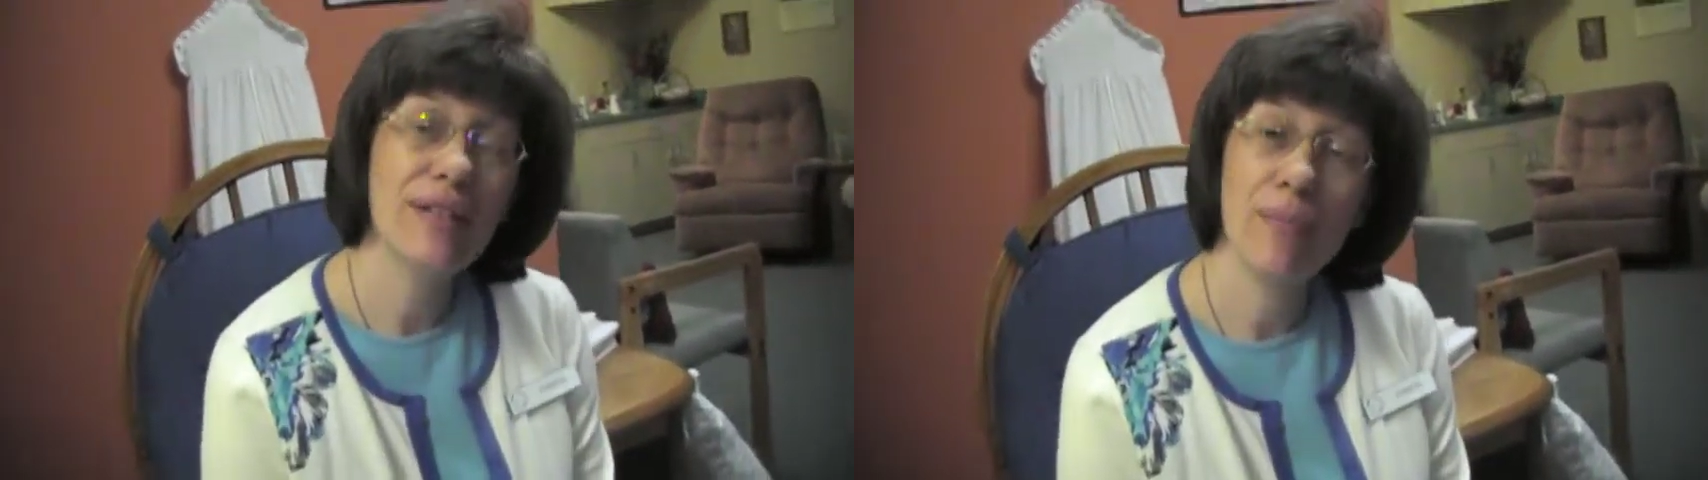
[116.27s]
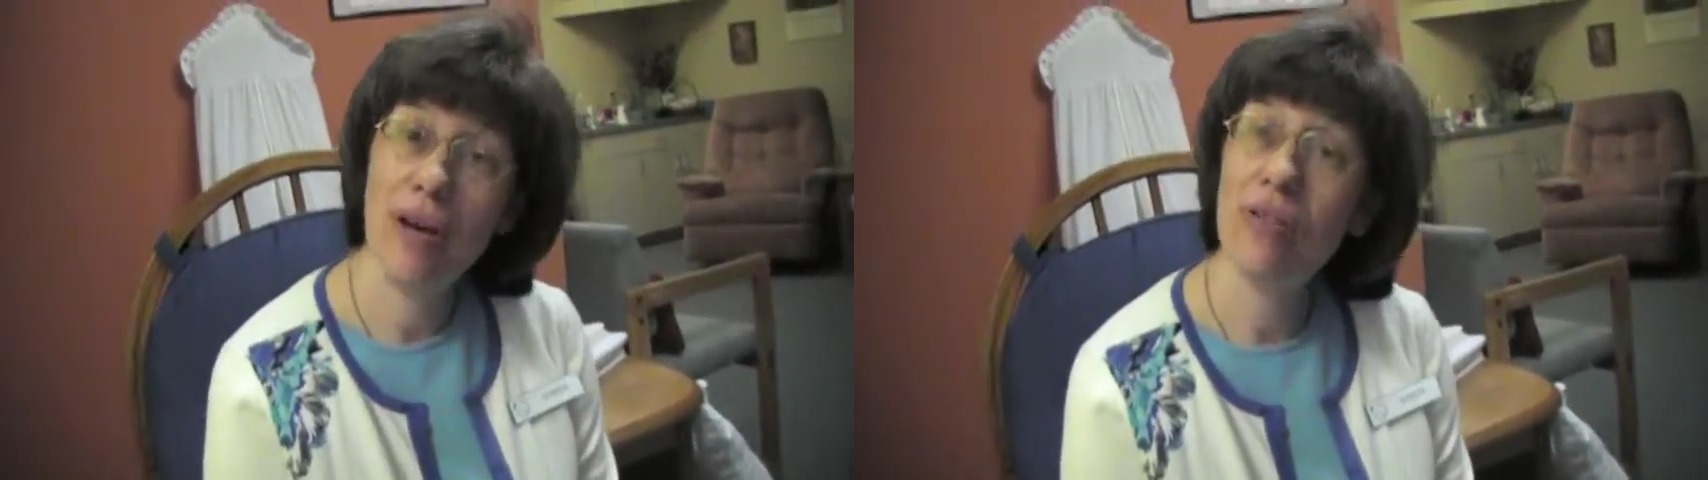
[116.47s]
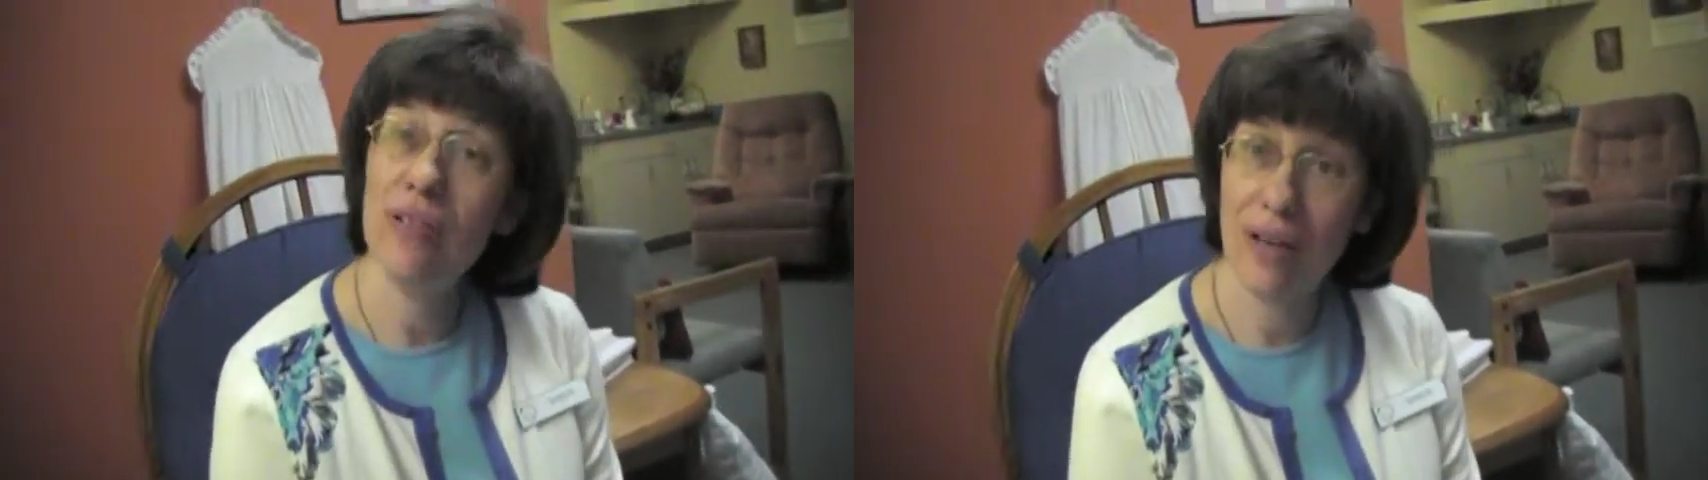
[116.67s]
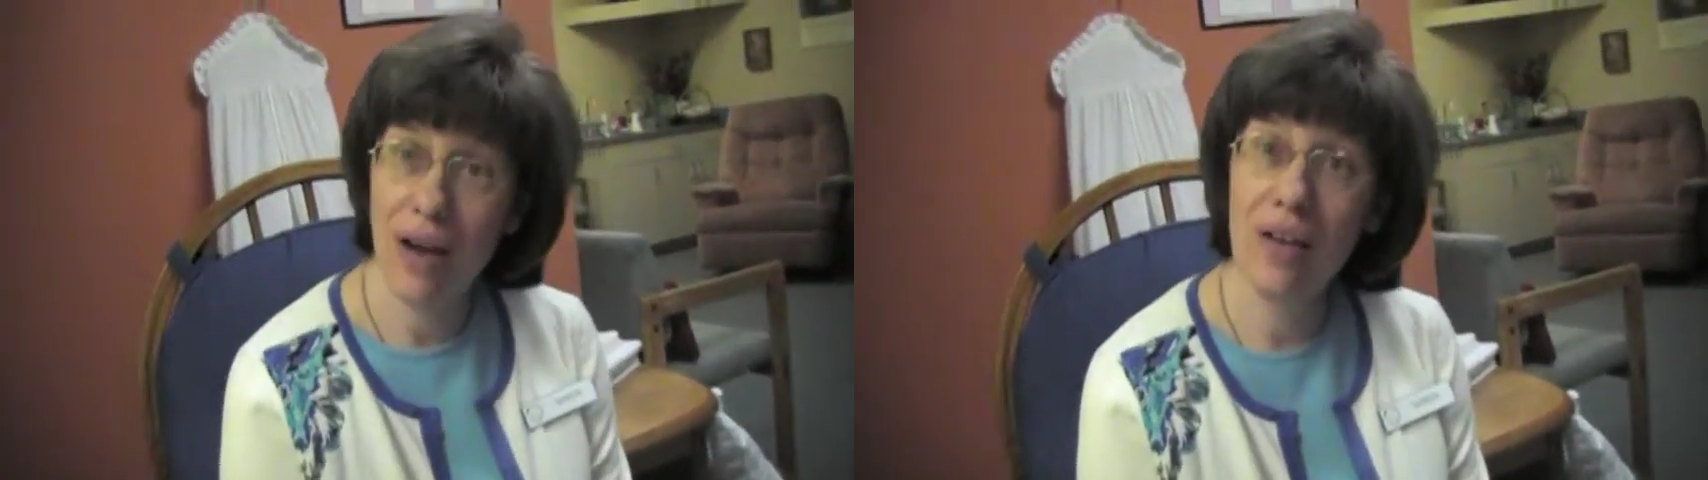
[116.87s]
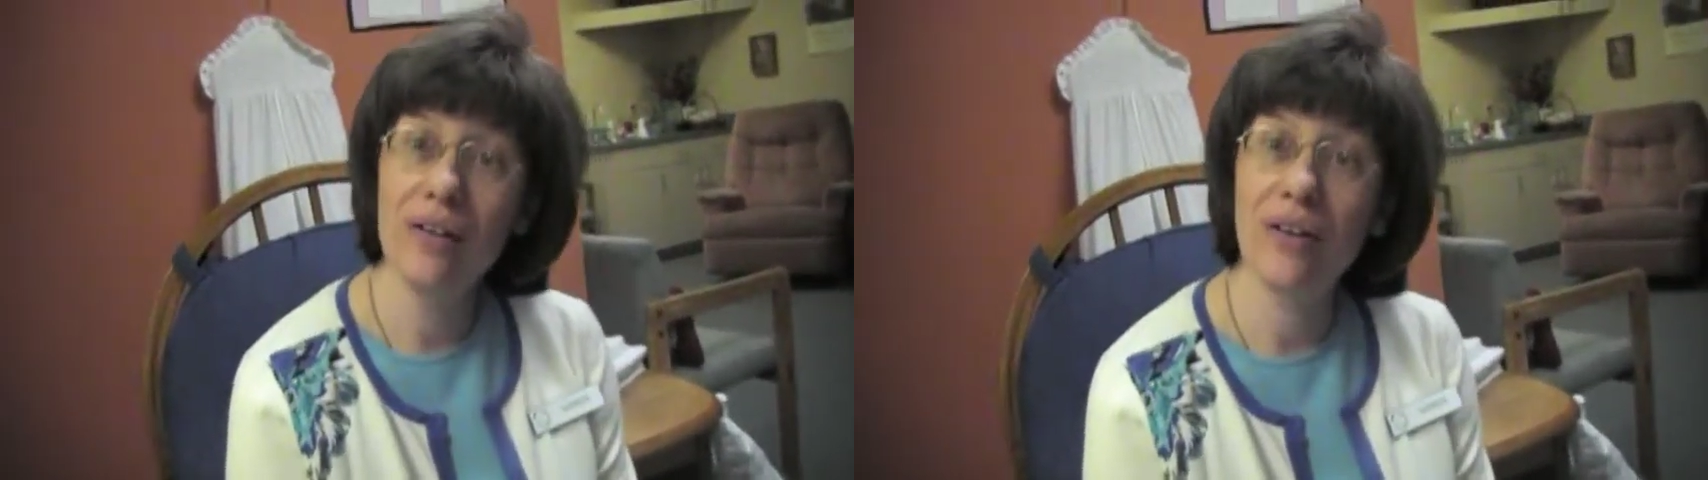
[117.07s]
about the
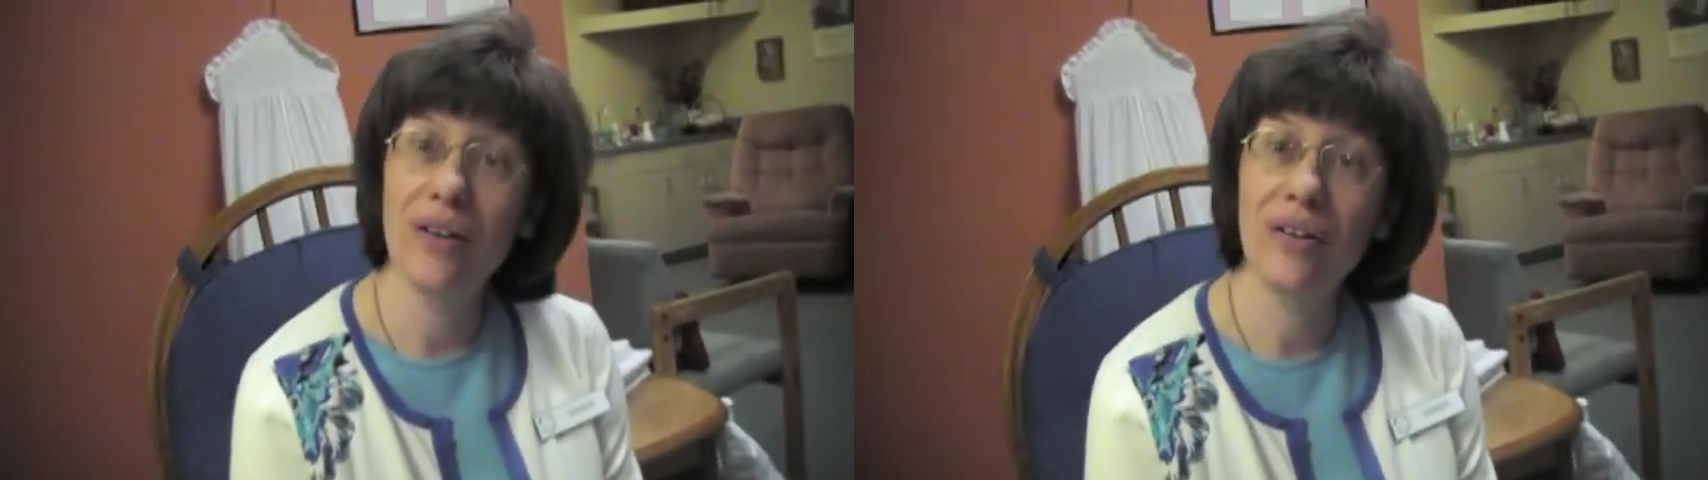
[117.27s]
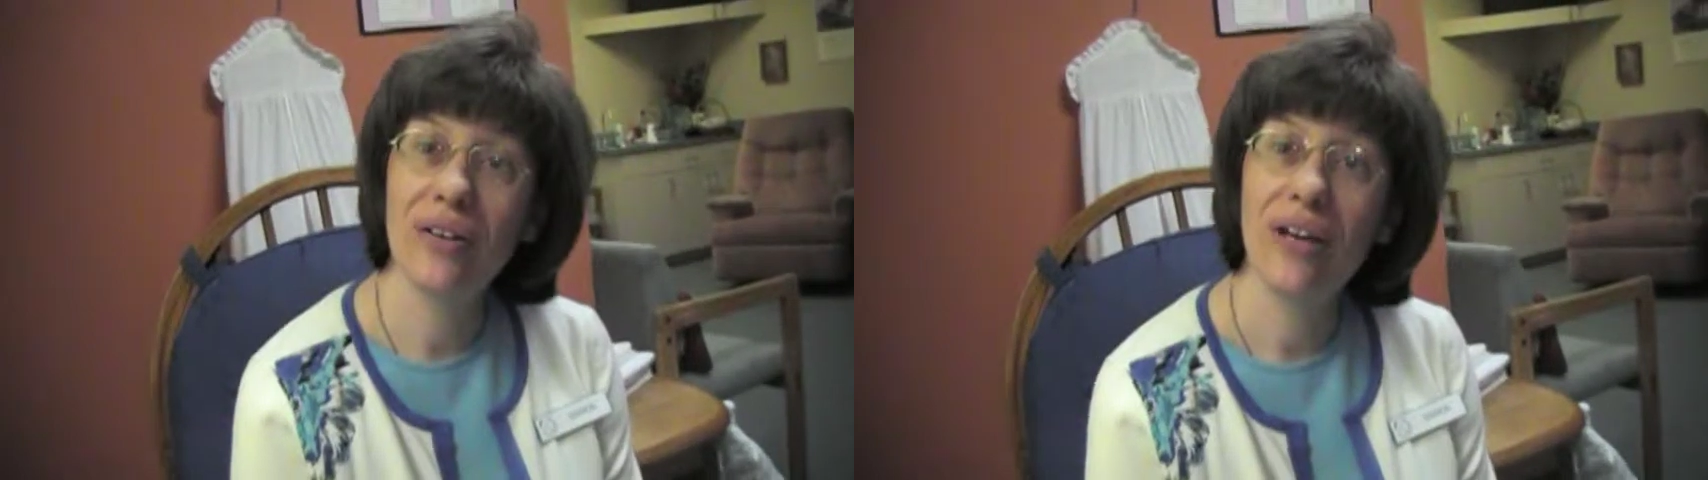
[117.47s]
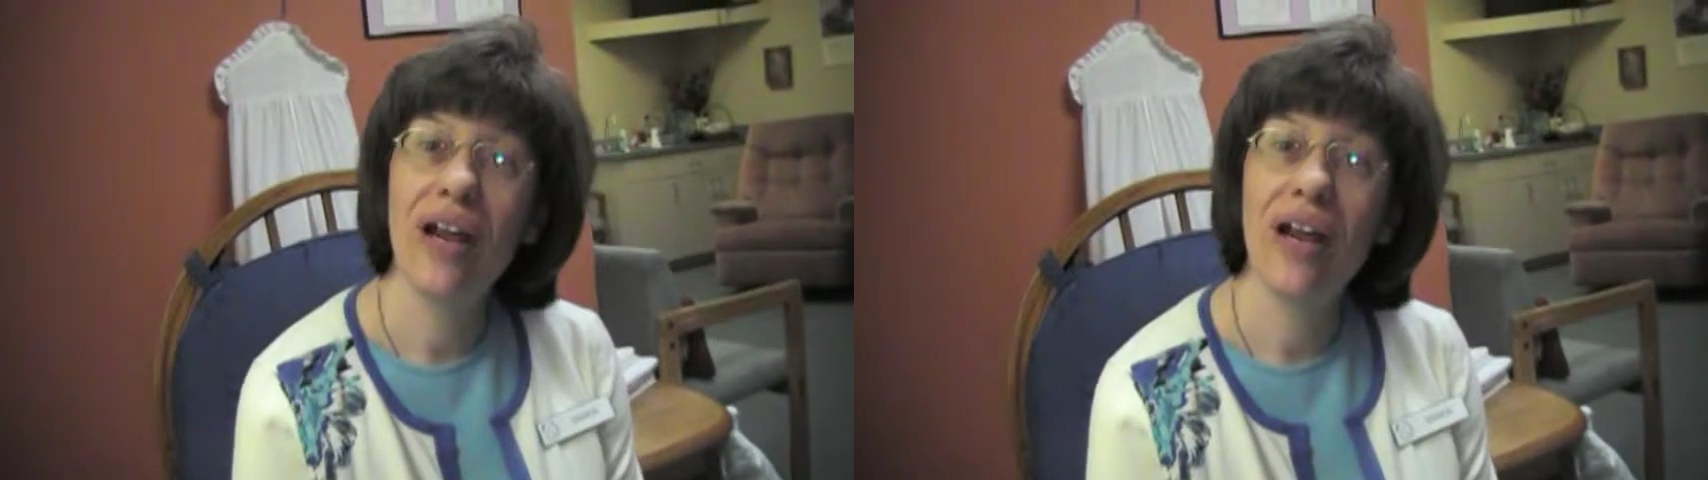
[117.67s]
toddler.